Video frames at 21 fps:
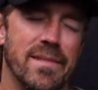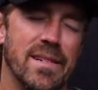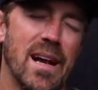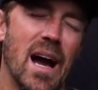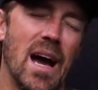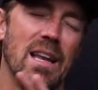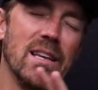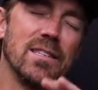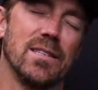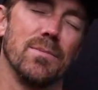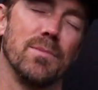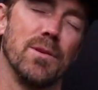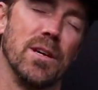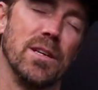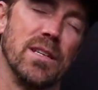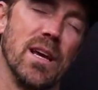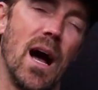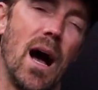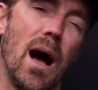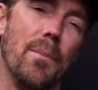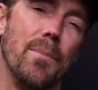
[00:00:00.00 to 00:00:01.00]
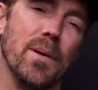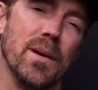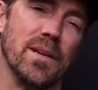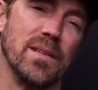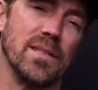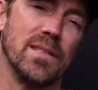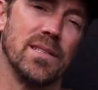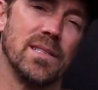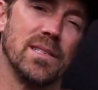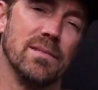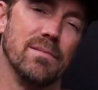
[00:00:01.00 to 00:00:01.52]
got us some good
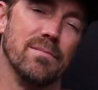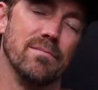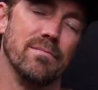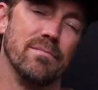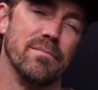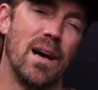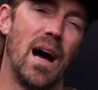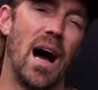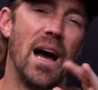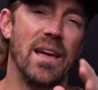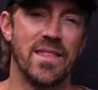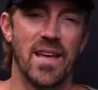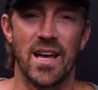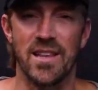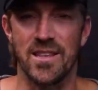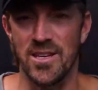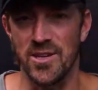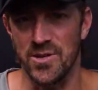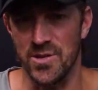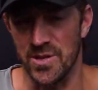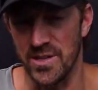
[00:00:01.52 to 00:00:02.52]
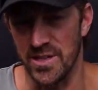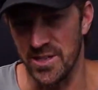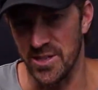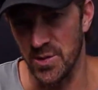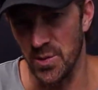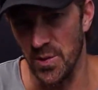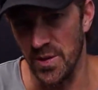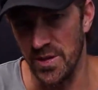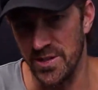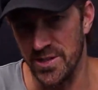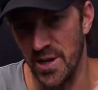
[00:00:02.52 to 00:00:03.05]
topics. I thought these are good
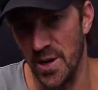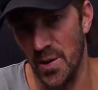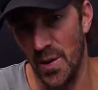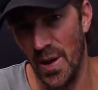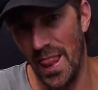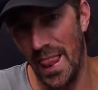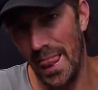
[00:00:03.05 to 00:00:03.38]
stories, so